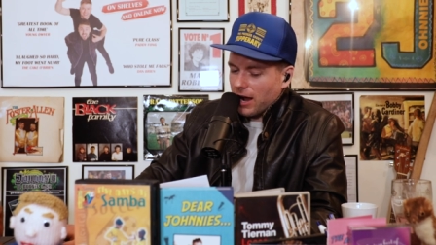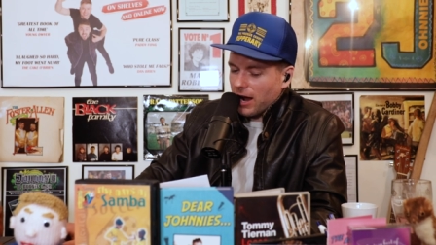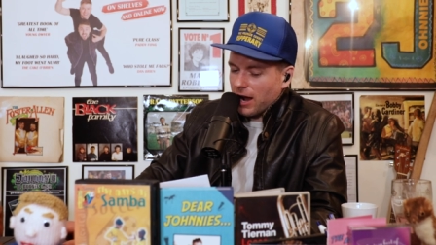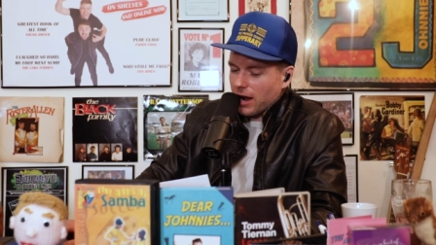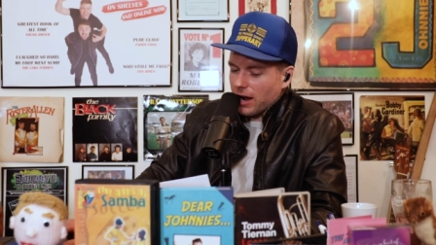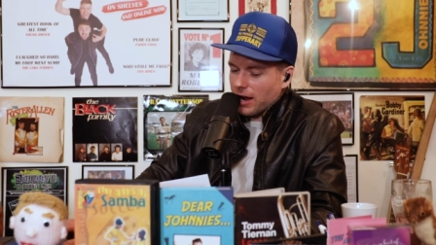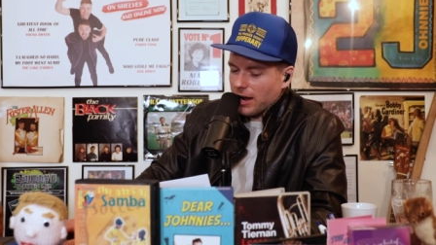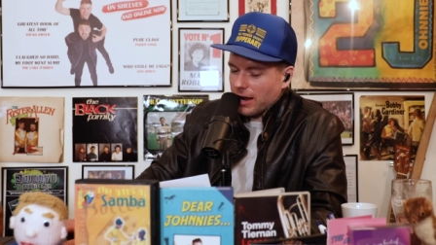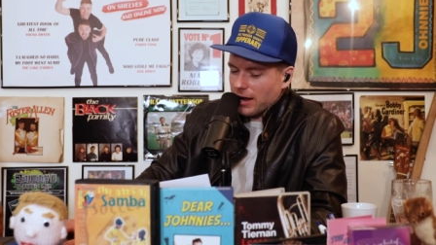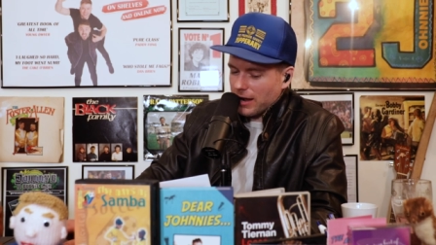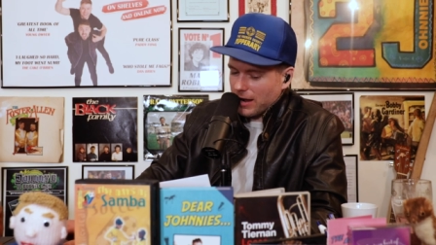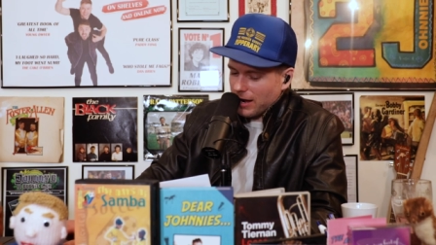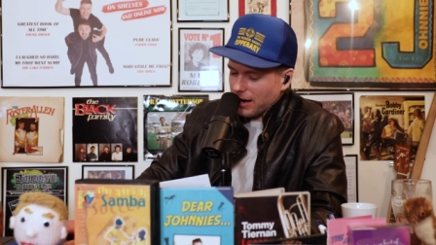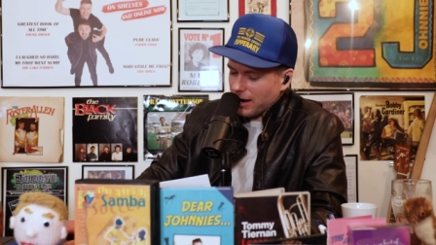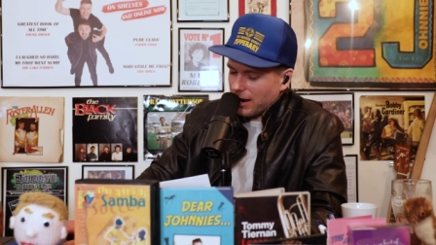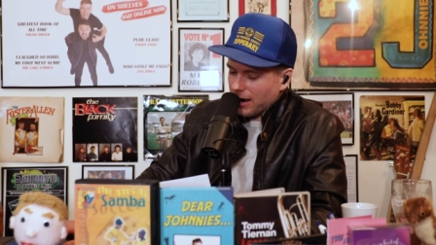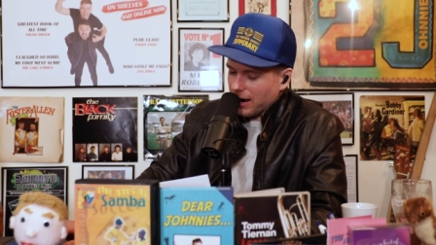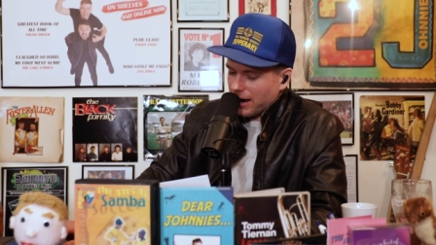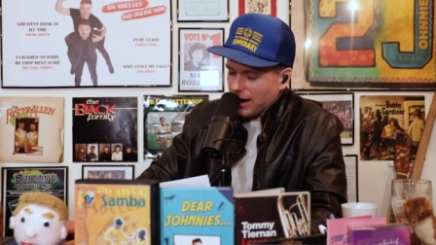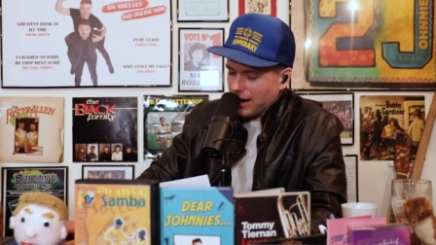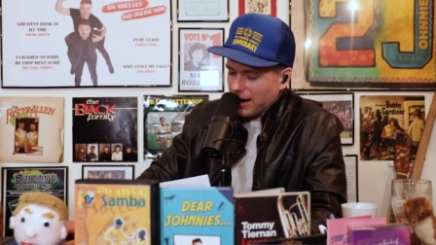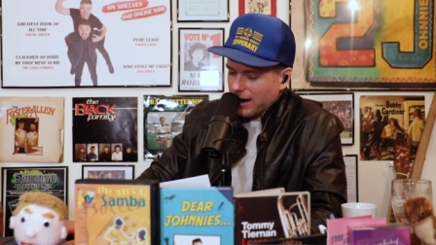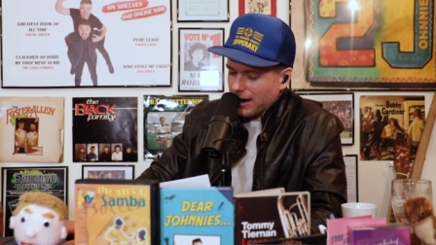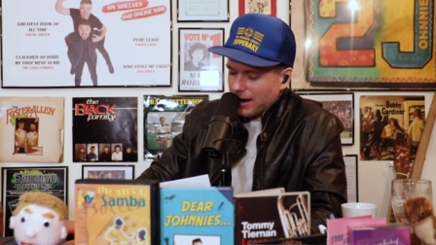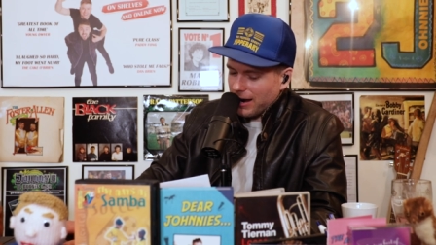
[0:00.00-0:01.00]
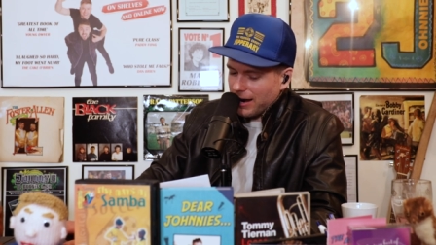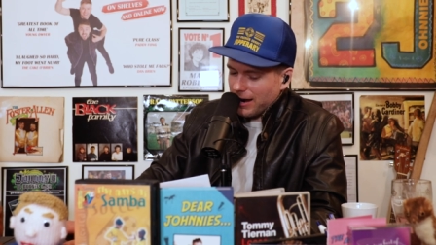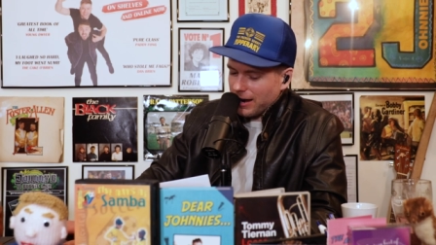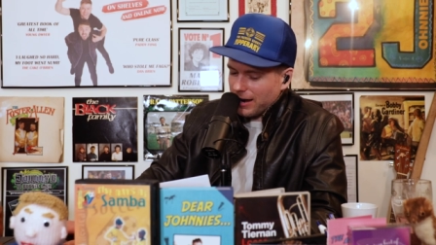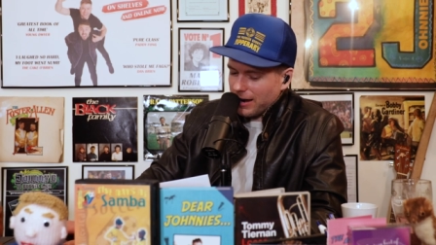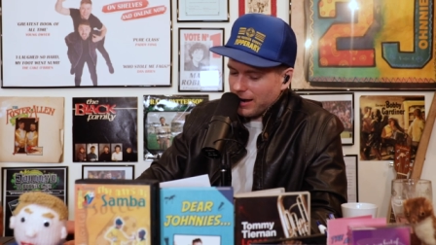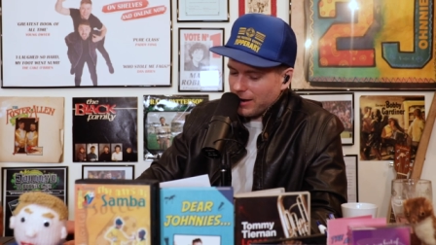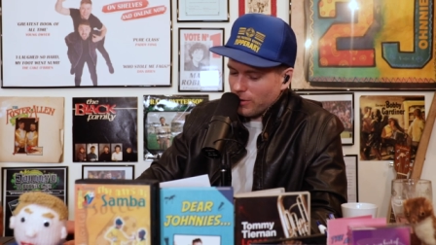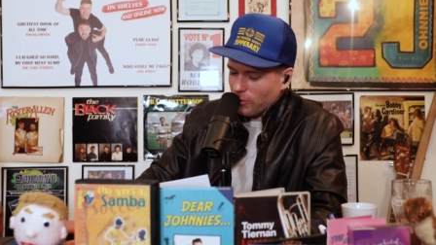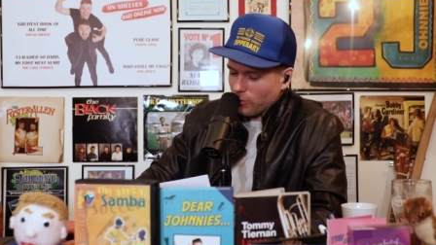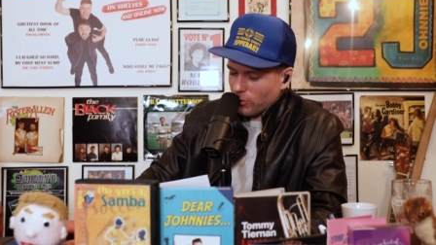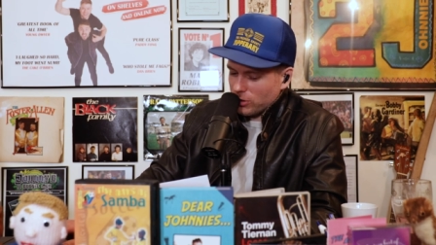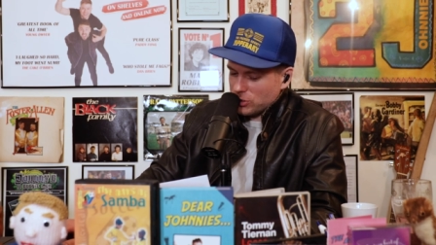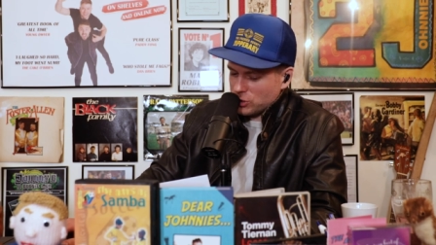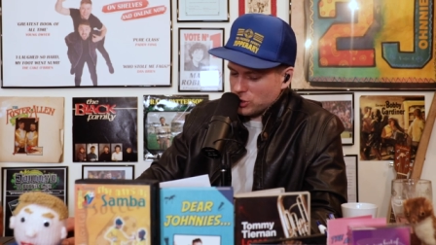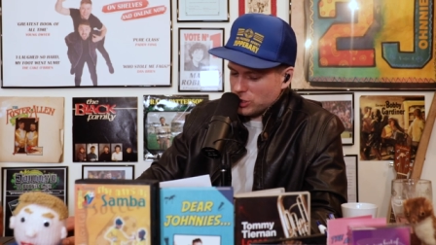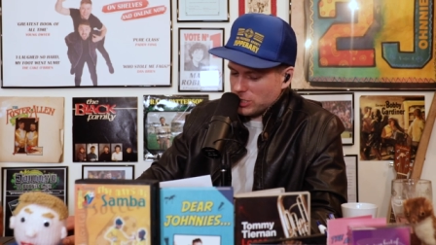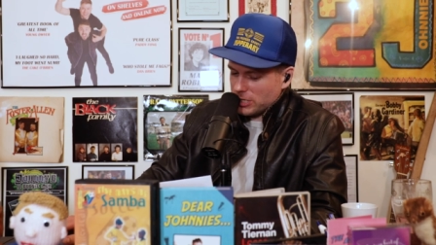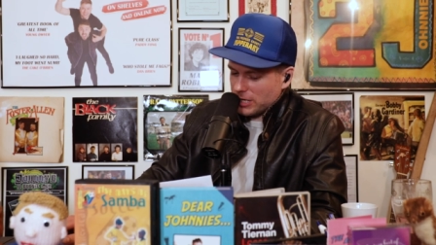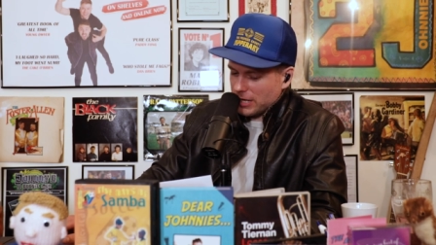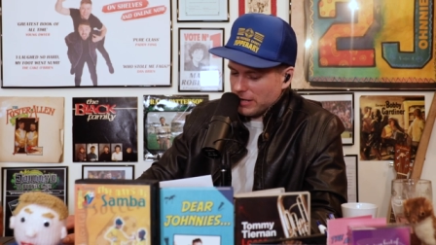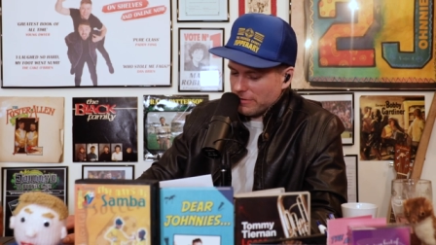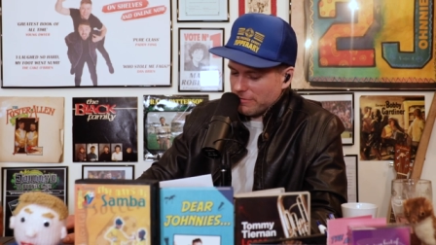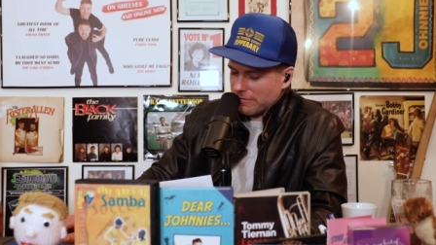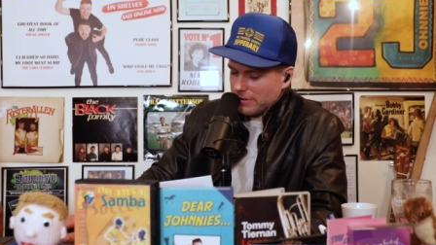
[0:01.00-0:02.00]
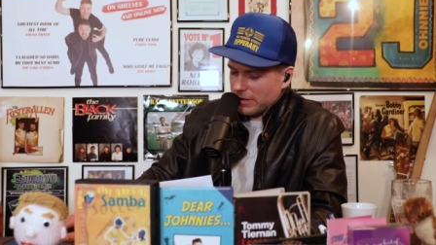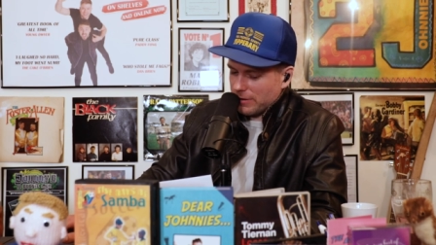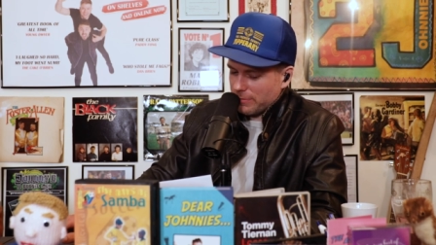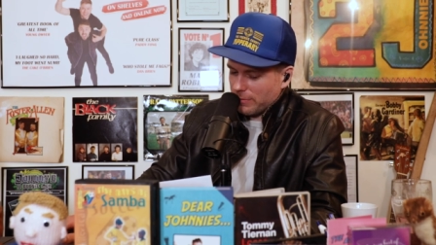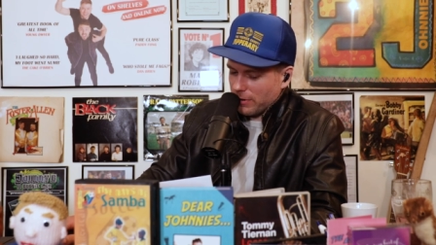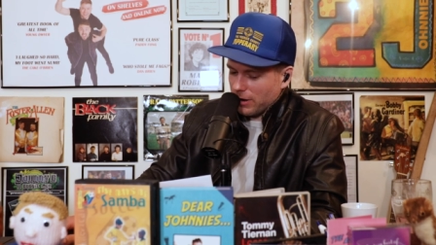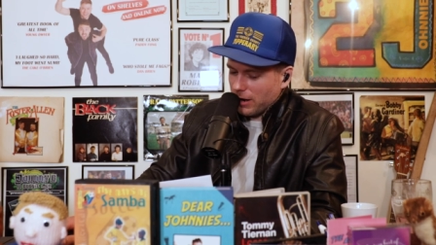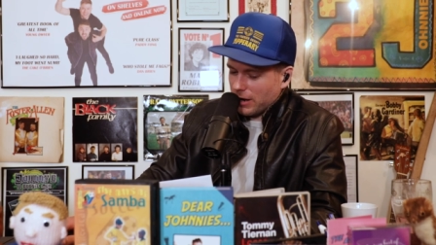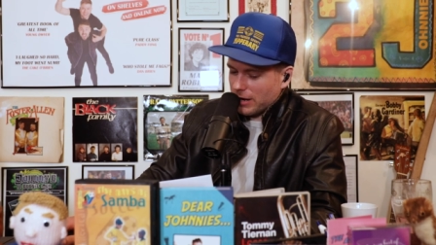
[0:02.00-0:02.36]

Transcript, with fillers: Uh, she have um,